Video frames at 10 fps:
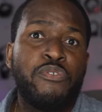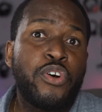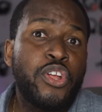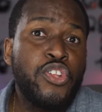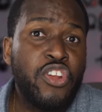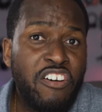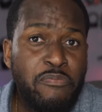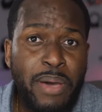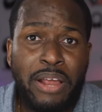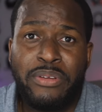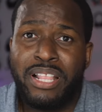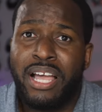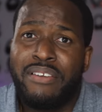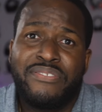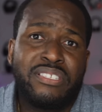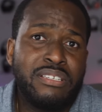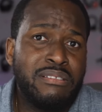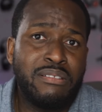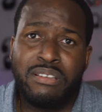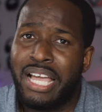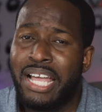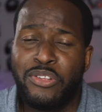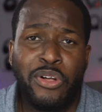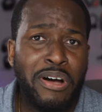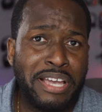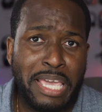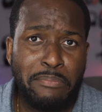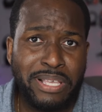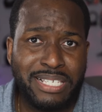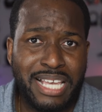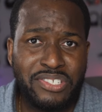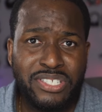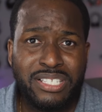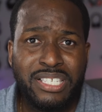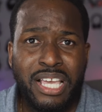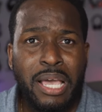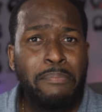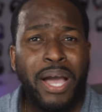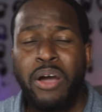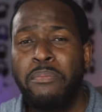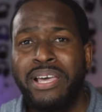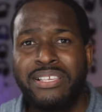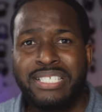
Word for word: we've got enough battery life to handle our gameplay sessions. Powered by the